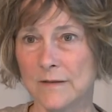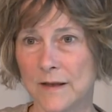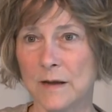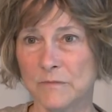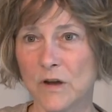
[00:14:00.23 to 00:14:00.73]
that
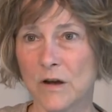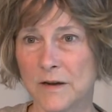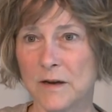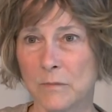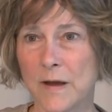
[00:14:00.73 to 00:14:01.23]
I'm
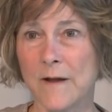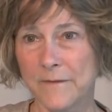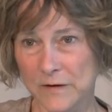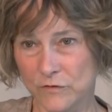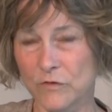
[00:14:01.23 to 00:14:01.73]
talking about
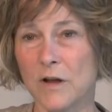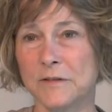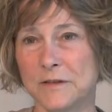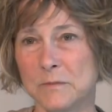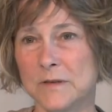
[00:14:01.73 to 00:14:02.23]
that draws
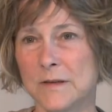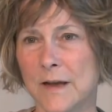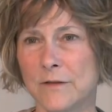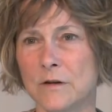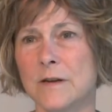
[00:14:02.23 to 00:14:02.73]
them
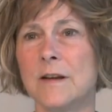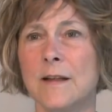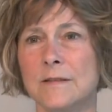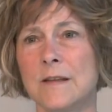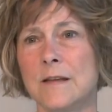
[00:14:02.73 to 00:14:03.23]
together and
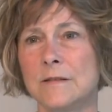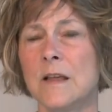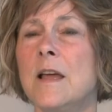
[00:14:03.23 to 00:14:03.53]
not says